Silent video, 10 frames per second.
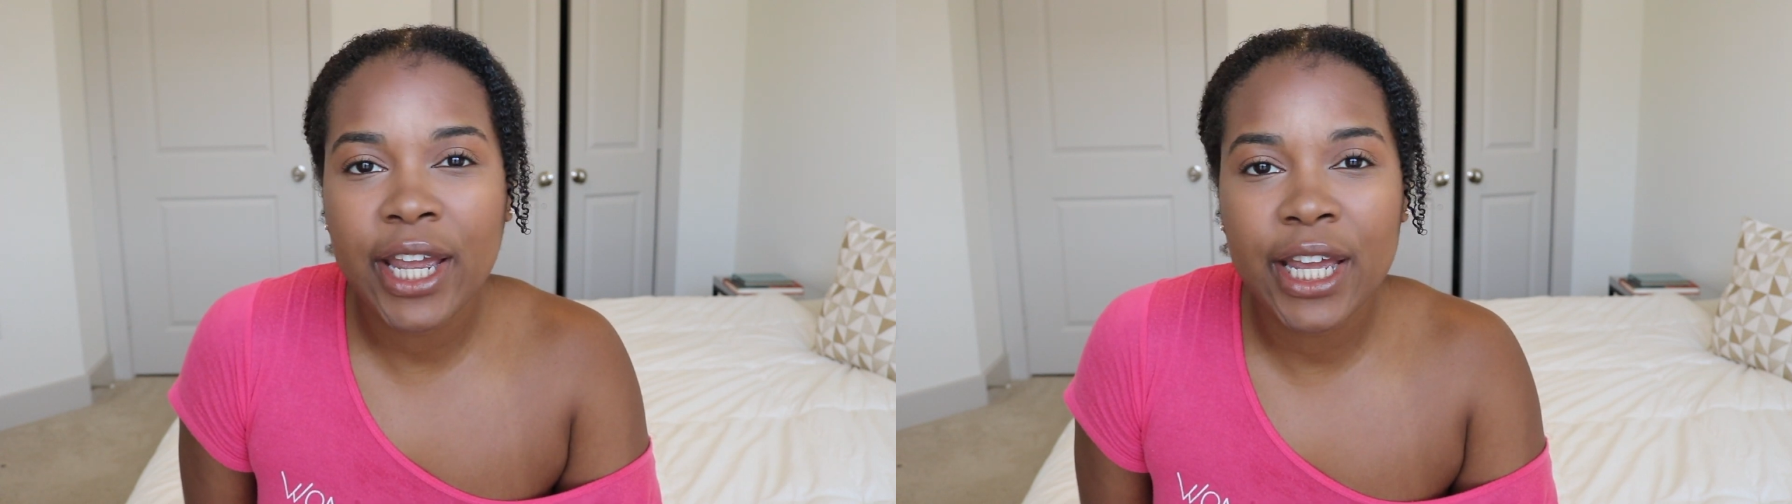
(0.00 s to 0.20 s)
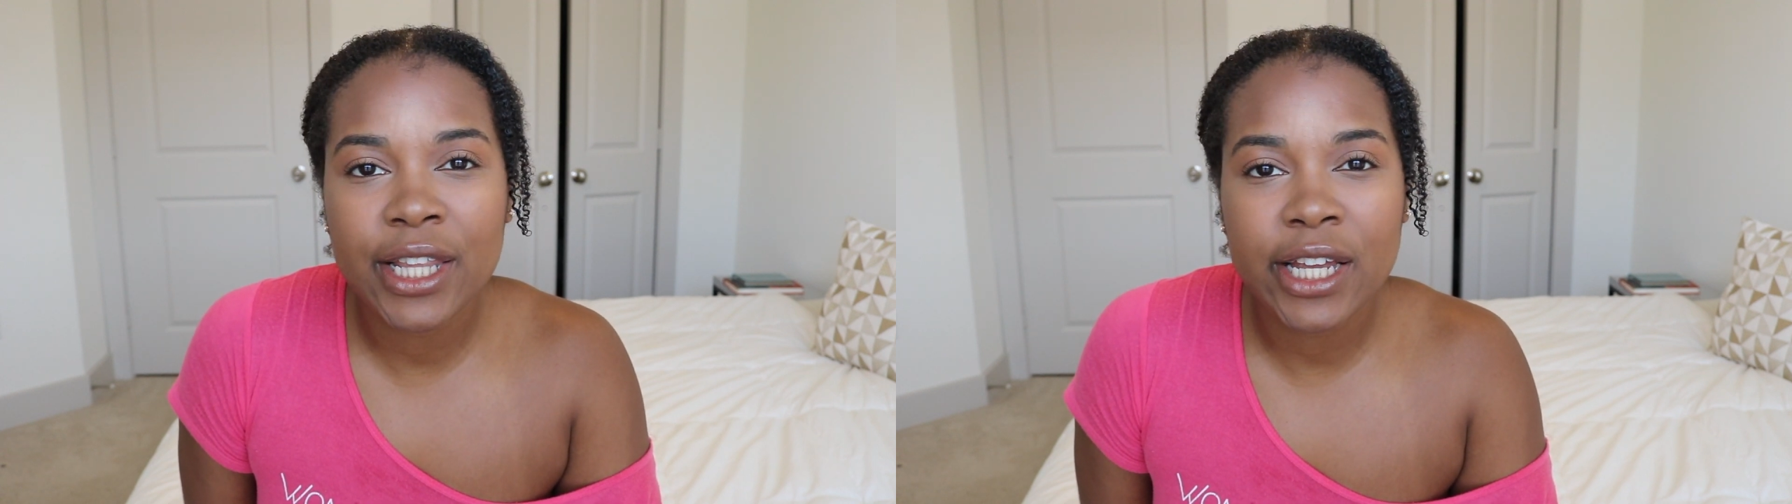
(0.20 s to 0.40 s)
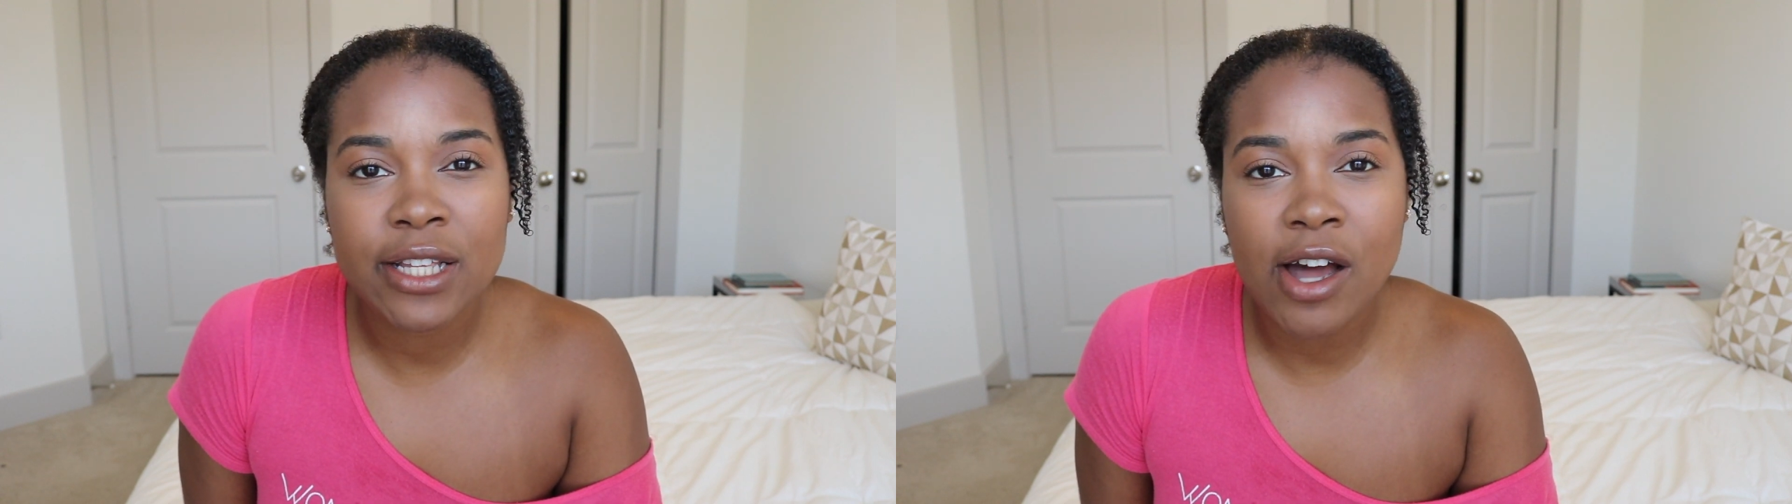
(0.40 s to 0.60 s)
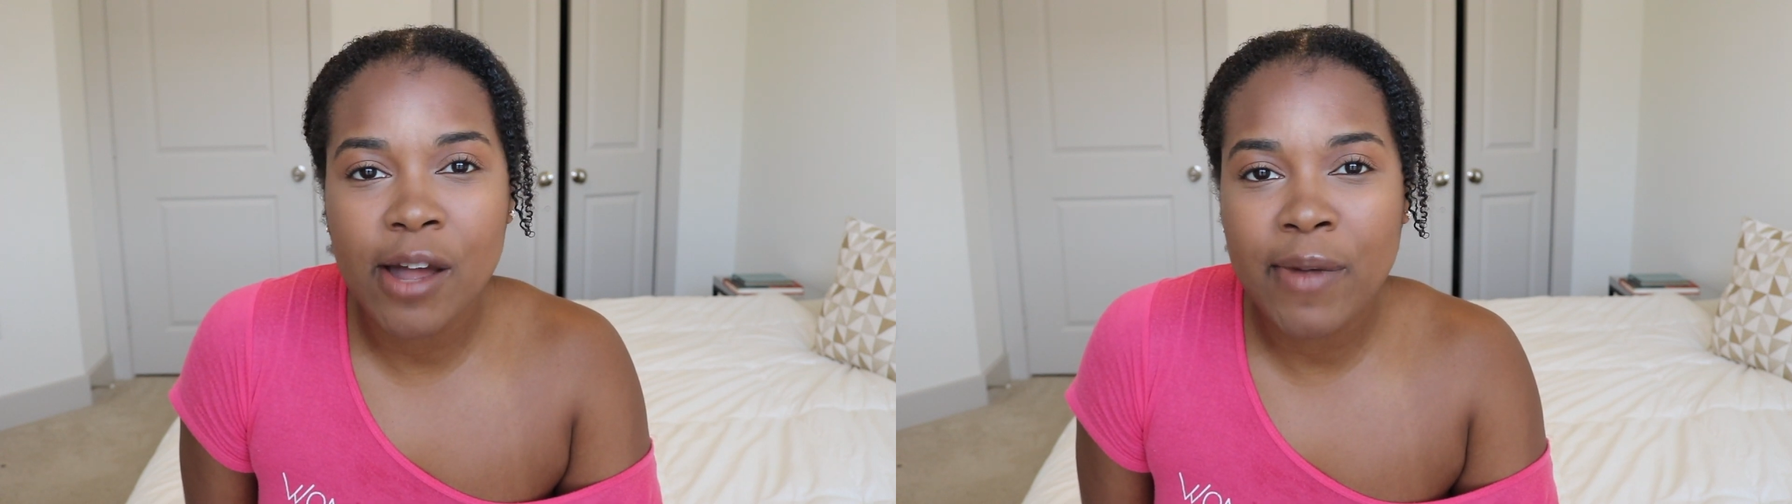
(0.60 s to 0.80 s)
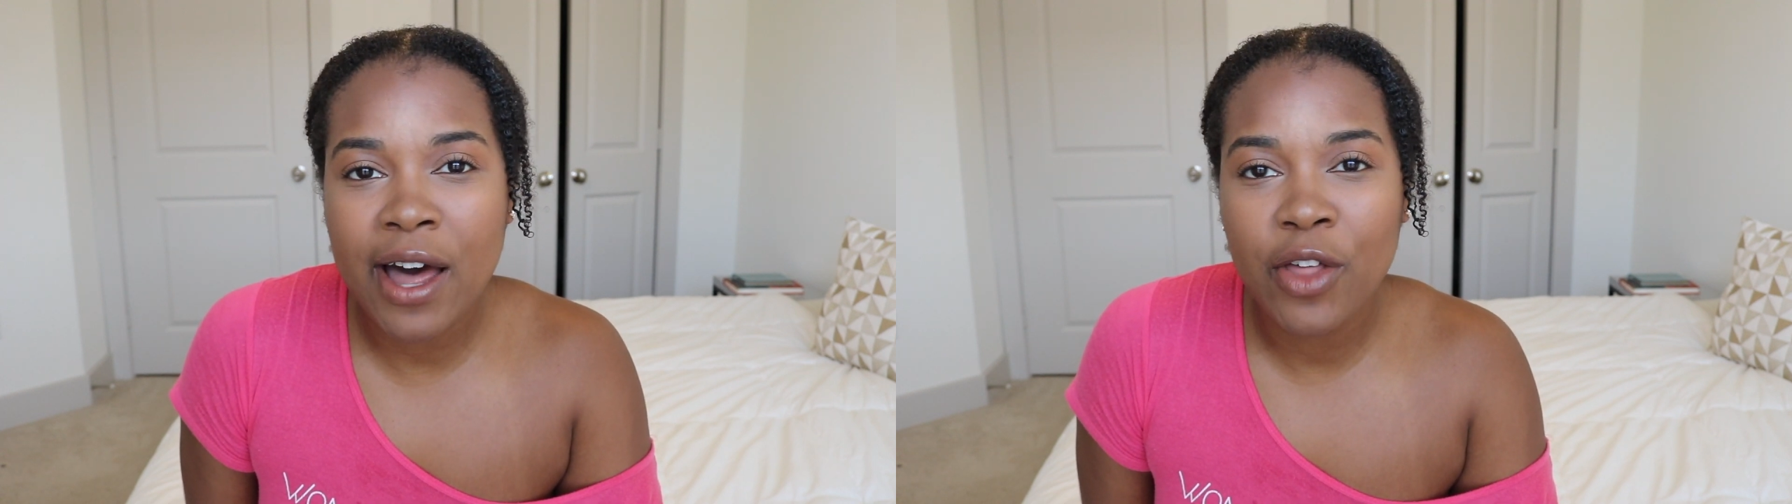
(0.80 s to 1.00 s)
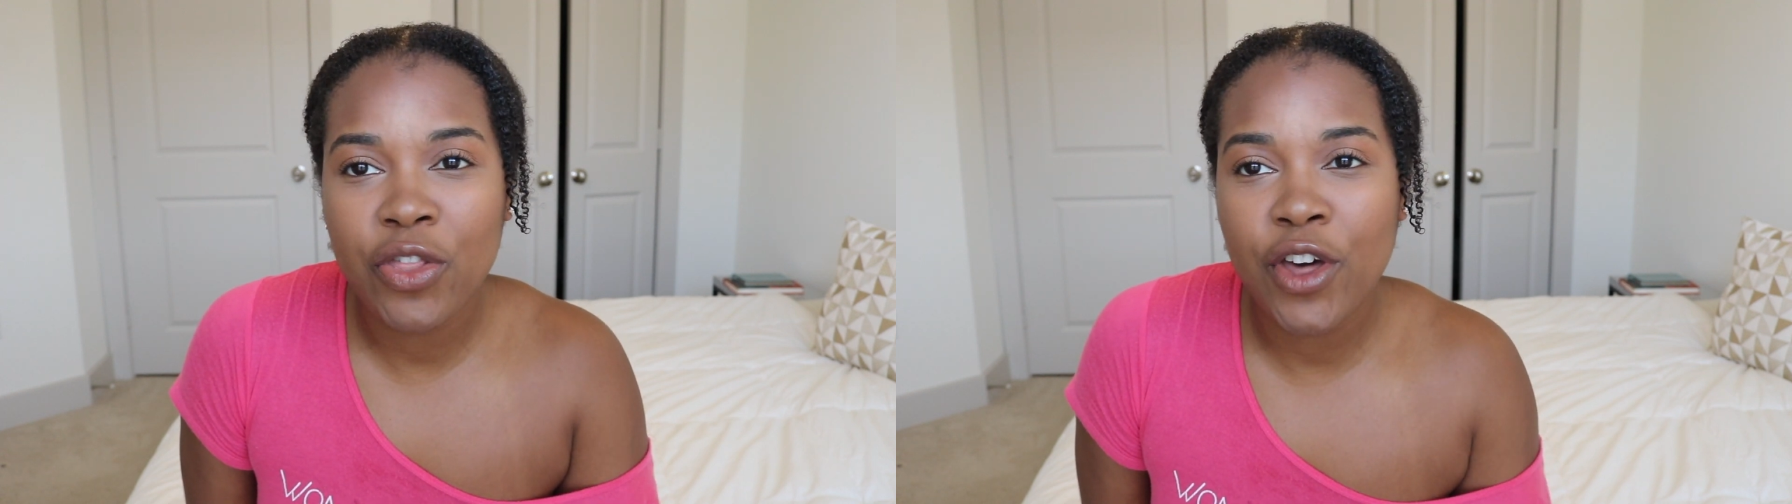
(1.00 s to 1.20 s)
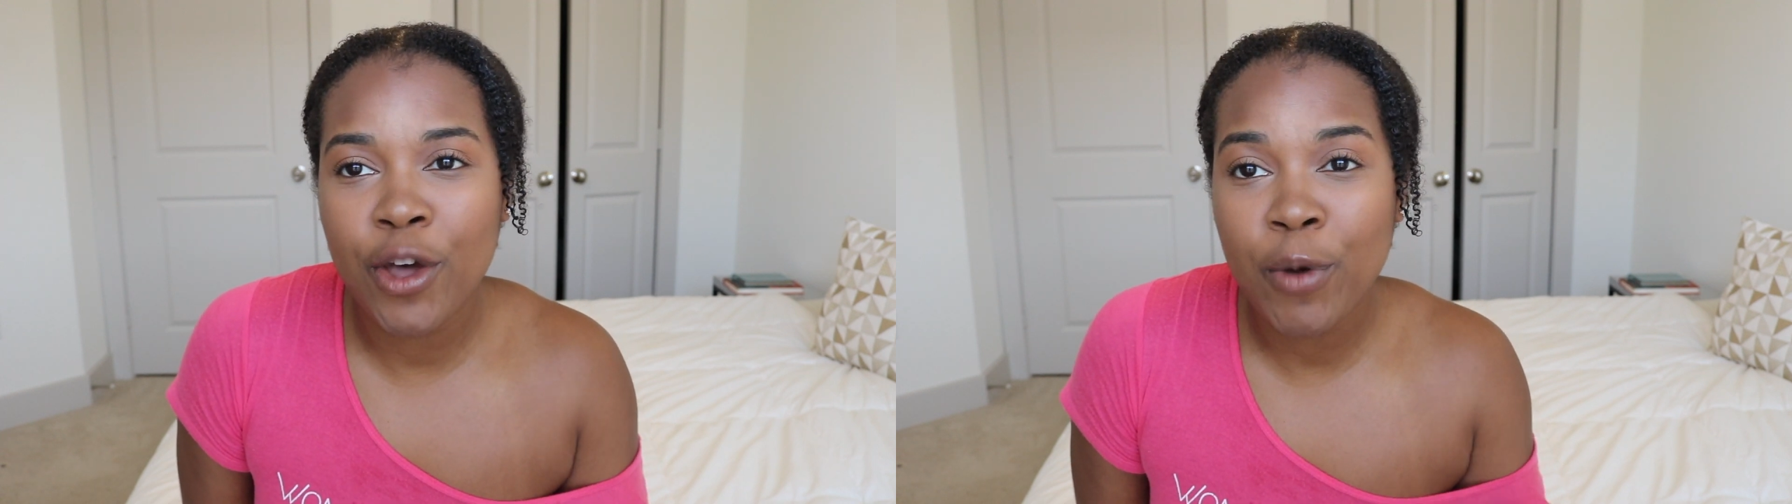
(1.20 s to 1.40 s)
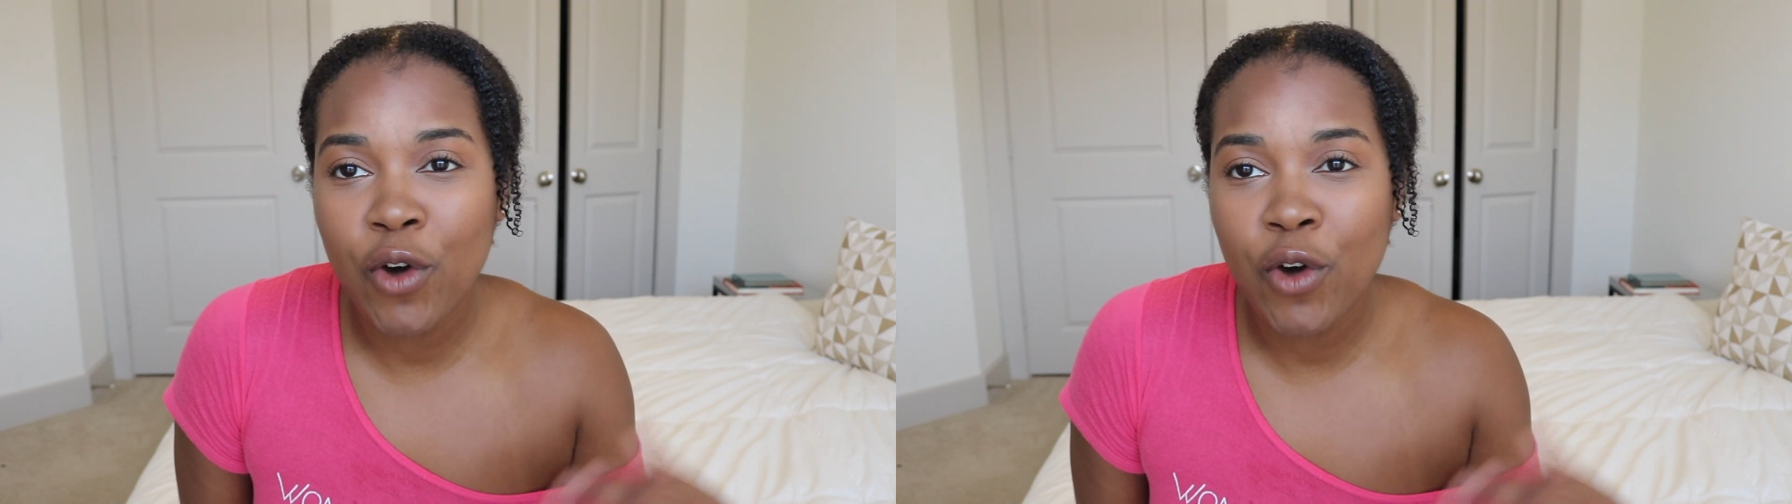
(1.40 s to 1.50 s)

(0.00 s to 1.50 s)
and they talk about them